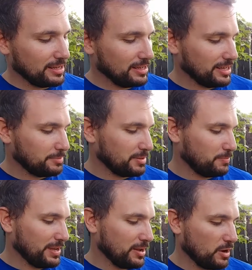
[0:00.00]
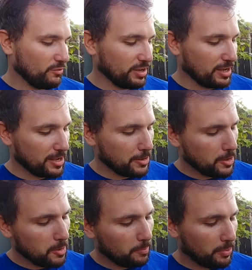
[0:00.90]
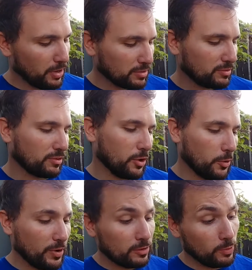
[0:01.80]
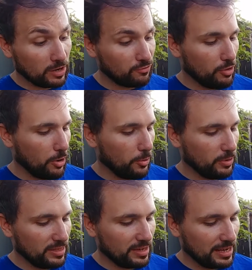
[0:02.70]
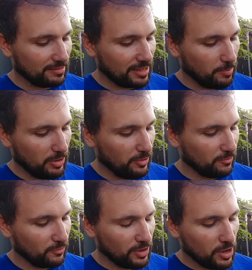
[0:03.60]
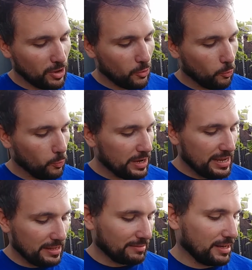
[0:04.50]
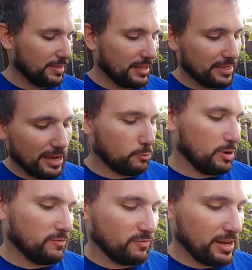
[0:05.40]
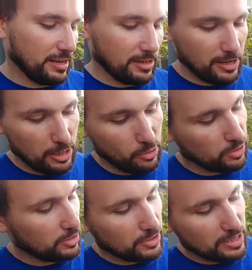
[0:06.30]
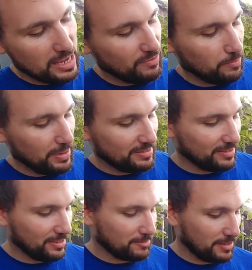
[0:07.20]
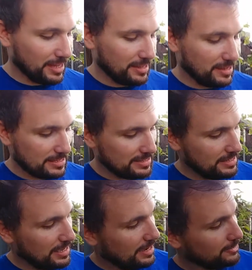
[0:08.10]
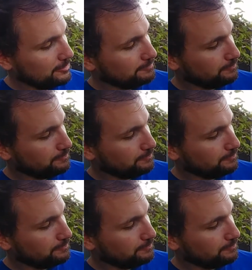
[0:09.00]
little bit bigger of a pot, so it will grow in the next couple of weeks, and I think then it will look even better than it does now.